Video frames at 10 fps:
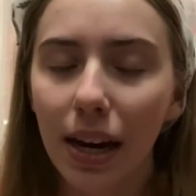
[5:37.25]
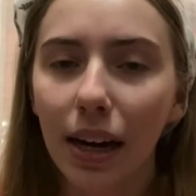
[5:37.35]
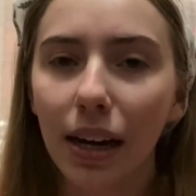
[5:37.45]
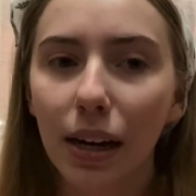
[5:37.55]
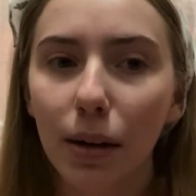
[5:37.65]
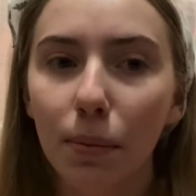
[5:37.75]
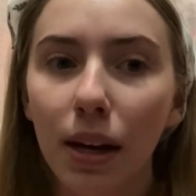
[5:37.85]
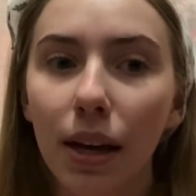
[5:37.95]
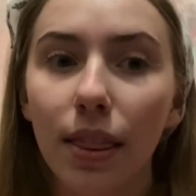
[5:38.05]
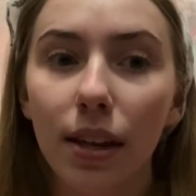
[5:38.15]

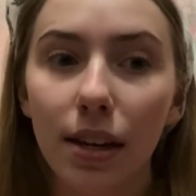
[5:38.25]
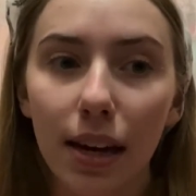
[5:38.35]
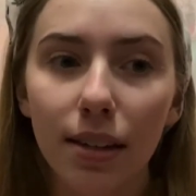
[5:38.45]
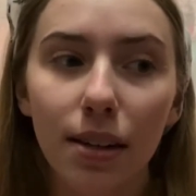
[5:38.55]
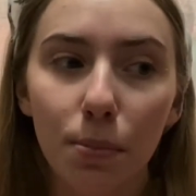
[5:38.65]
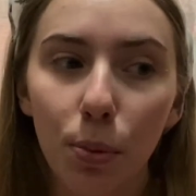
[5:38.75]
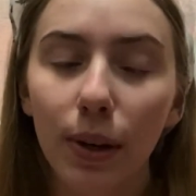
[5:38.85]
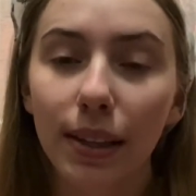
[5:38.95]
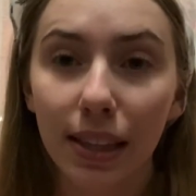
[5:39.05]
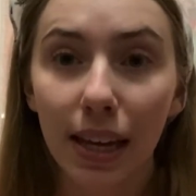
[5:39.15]
The next
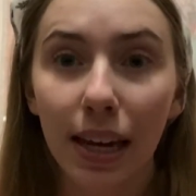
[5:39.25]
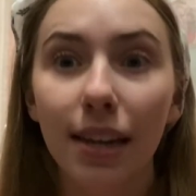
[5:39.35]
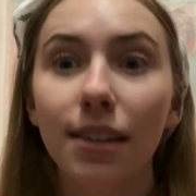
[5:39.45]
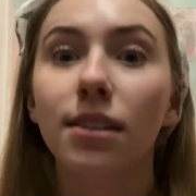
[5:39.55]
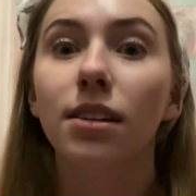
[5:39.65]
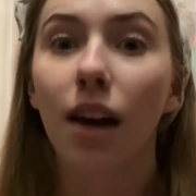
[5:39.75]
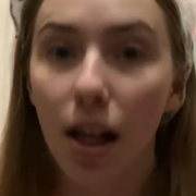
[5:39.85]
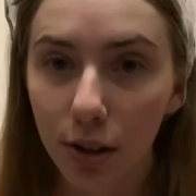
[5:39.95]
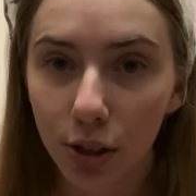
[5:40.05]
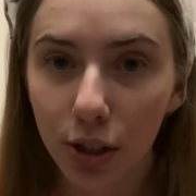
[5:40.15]
important thing is
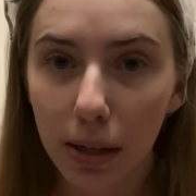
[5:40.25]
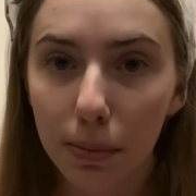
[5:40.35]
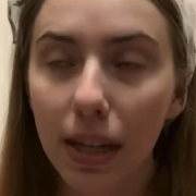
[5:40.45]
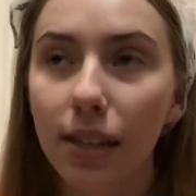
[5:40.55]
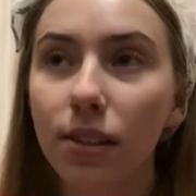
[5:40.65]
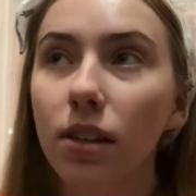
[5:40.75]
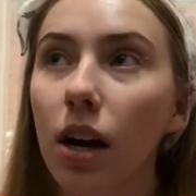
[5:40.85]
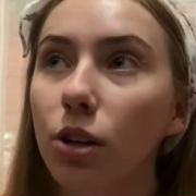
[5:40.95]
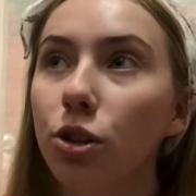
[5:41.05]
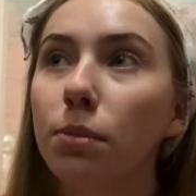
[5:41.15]
scholarships, and
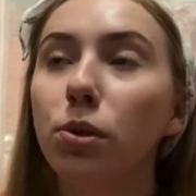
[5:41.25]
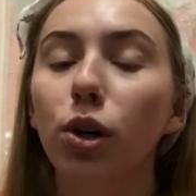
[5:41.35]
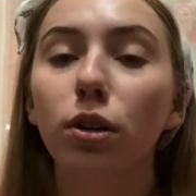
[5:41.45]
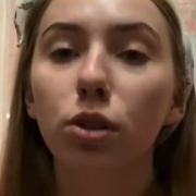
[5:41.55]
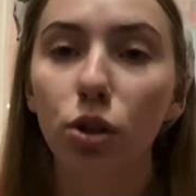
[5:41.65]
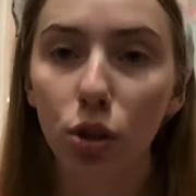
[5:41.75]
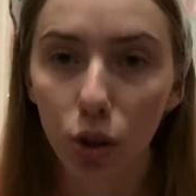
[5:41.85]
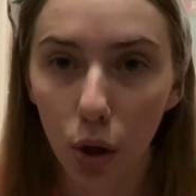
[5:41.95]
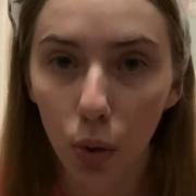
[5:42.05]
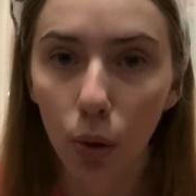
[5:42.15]
scholarships are
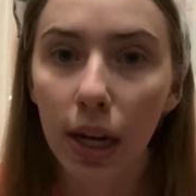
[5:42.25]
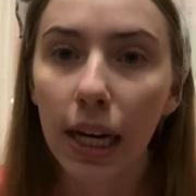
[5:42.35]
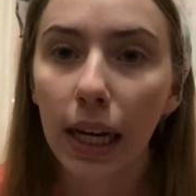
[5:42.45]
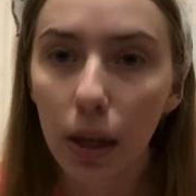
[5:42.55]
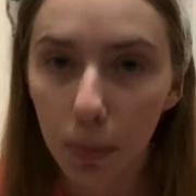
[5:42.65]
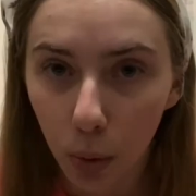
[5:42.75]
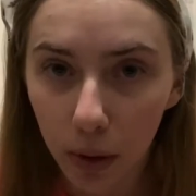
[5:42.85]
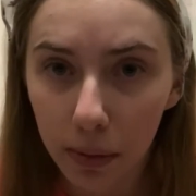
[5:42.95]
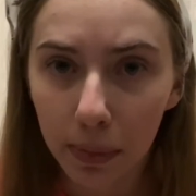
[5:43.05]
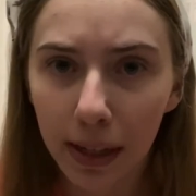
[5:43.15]
so
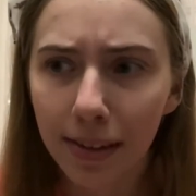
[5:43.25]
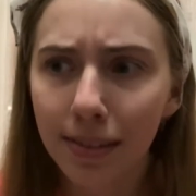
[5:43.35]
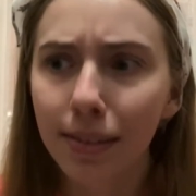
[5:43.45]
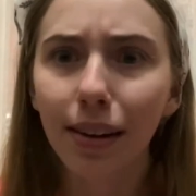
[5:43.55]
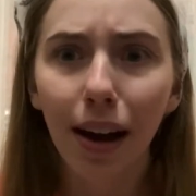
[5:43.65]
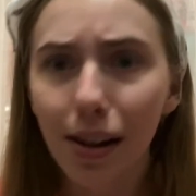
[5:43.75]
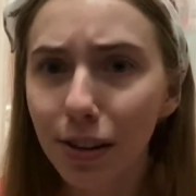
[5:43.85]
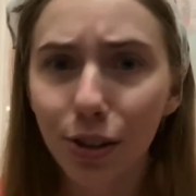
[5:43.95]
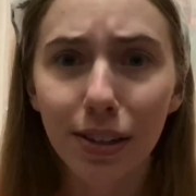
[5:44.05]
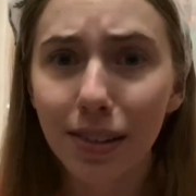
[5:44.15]
important because
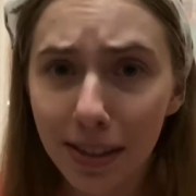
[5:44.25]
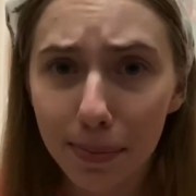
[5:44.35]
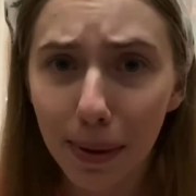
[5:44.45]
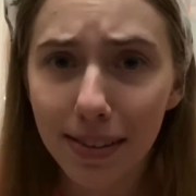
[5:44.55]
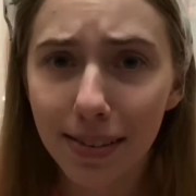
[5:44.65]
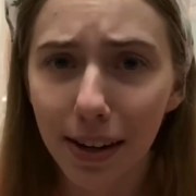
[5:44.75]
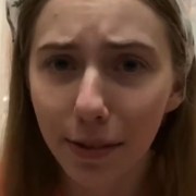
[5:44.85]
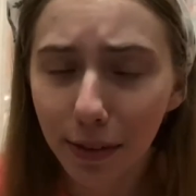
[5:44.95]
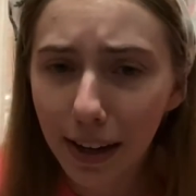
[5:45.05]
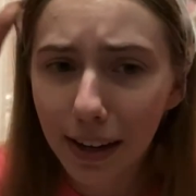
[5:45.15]
college is expensive
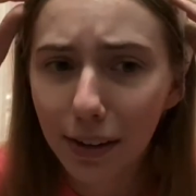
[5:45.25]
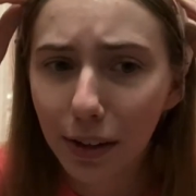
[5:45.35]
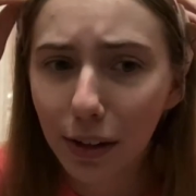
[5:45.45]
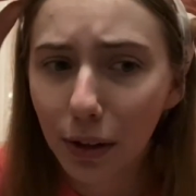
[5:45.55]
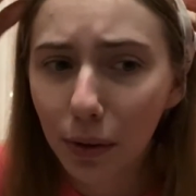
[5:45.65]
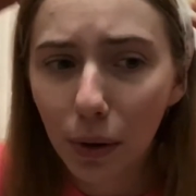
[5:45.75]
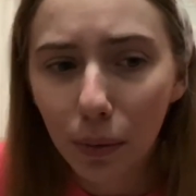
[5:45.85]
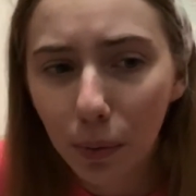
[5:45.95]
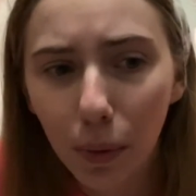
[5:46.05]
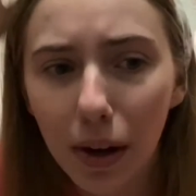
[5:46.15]
and you don't
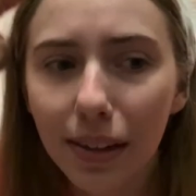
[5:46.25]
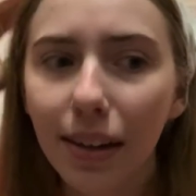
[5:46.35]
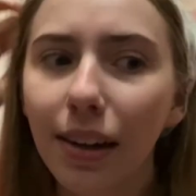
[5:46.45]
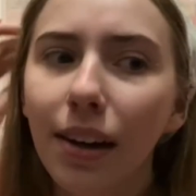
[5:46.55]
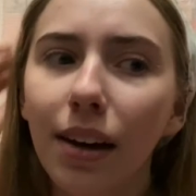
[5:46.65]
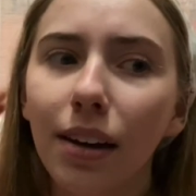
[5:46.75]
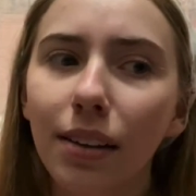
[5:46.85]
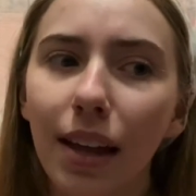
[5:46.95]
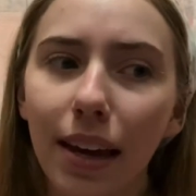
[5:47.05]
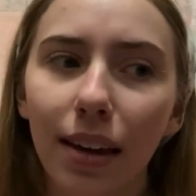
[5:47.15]
want
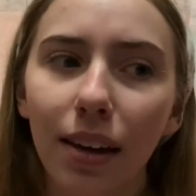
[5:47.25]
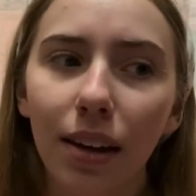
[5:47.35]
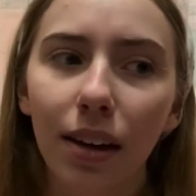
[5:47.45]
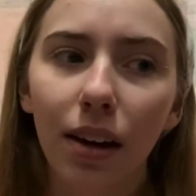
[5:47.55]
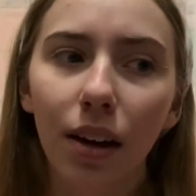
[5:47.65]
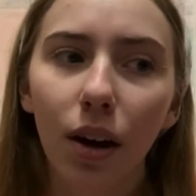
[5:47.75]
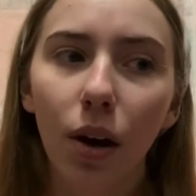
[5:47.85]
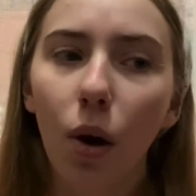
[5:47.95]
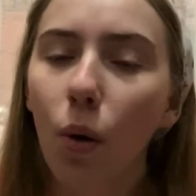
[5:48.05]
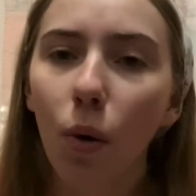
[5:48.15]
like
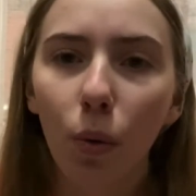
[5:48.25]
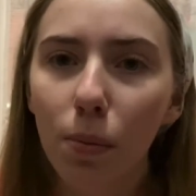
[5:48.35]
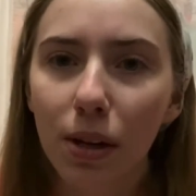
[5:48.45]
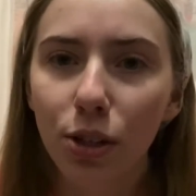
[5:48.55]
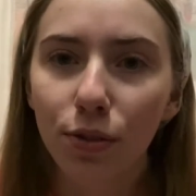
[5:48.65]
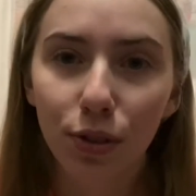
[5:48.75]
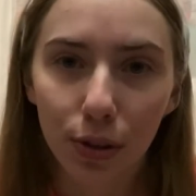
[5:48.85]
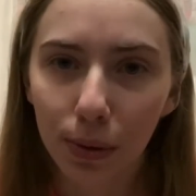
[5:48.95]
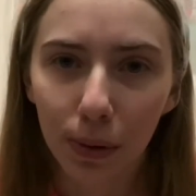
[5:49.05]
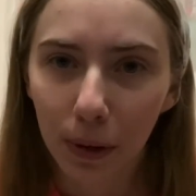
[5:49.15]
a whole bunch of
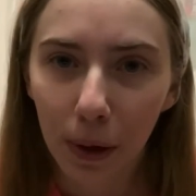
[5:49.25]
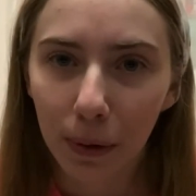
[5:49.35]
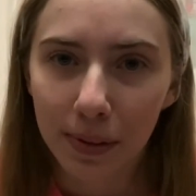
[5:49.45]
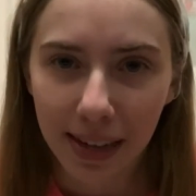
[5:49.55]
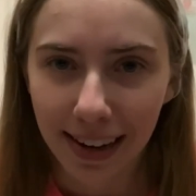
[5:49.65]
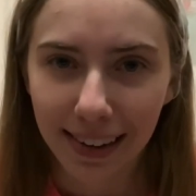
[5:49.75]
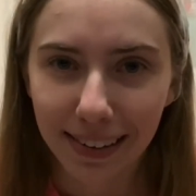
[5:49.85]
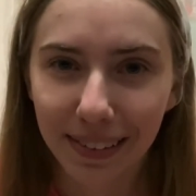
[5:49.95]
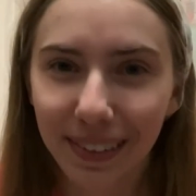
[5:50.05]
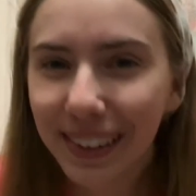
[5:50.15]
student loan debt,
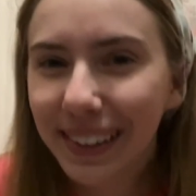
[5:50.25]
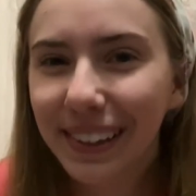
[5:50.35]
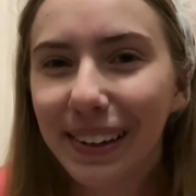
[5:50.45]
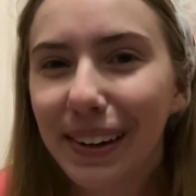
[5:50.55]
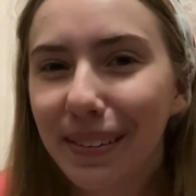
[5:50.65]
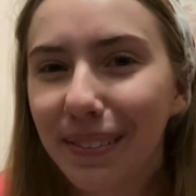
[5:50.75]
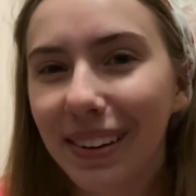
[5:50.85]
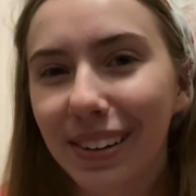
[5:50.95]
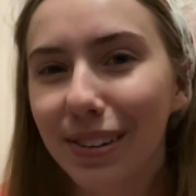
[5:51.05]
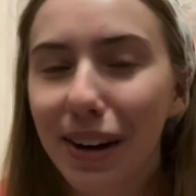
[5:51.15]
when
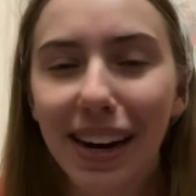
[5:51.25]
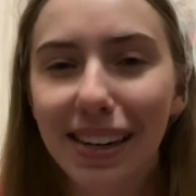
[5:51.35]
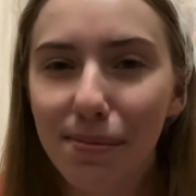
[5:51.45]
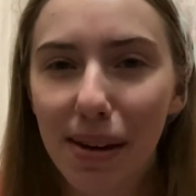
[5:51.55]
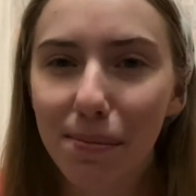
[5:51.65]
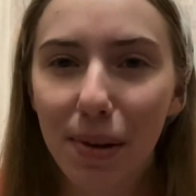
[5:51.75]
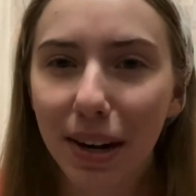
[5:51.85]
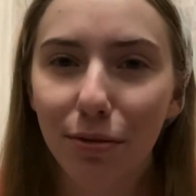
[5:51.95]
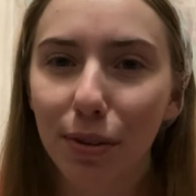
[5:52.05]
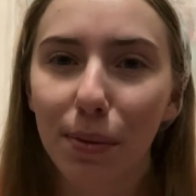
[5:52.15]
you're trying to make money
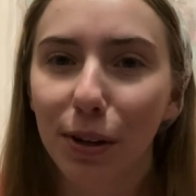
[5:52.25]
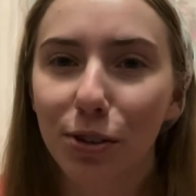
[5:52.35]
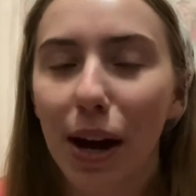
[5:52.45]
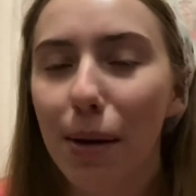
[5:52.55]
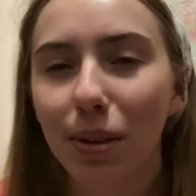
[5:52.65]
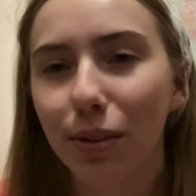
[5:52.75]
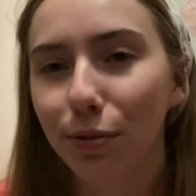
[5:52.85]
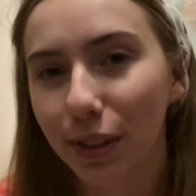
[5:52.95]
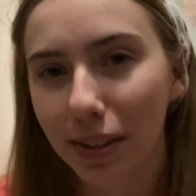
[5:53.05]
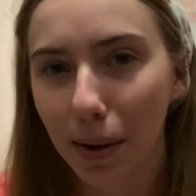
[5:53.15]
from your job in the
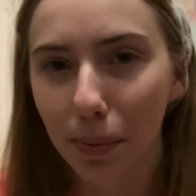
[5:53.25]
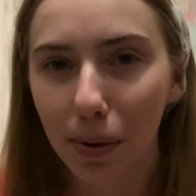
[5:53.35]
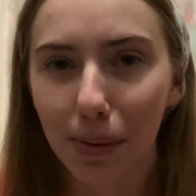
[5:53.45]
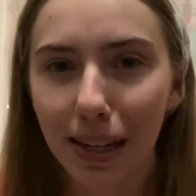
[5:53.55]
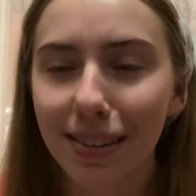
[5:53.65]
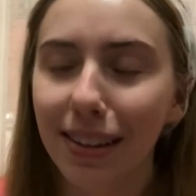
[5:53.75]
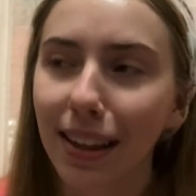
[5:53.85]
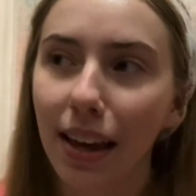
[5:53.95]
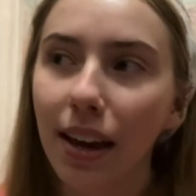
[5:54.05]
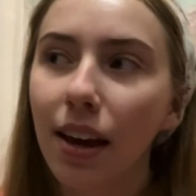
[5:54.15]
first couple of months and
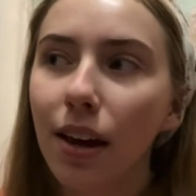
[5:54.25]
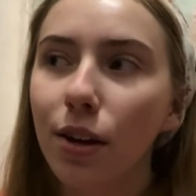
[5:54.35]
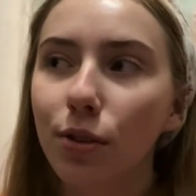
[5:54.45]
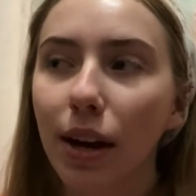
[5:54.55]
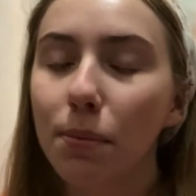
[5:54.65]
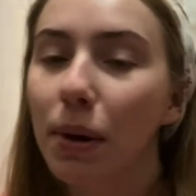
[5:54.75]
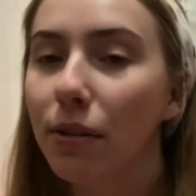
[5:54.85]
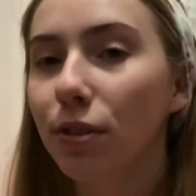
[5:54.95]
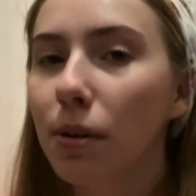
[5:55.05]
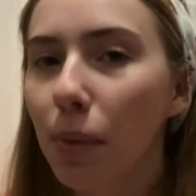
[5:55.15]
like trying to pay for
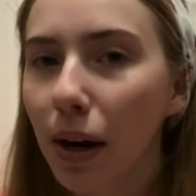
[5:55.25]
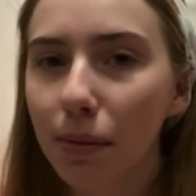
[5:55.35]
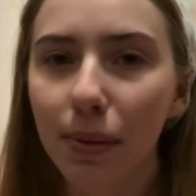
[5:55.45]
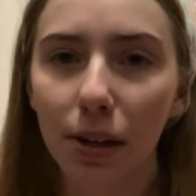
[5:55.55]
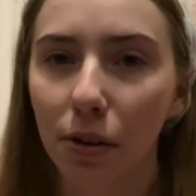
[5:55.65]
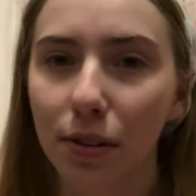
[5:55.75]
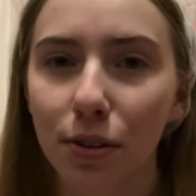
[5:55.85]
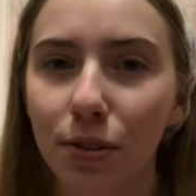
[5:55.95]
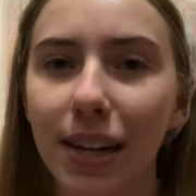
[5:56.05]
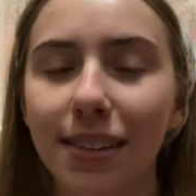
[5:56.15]
an apartment, all the
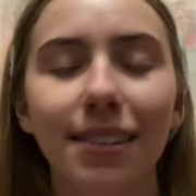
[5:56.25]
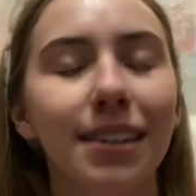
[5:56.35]
stress.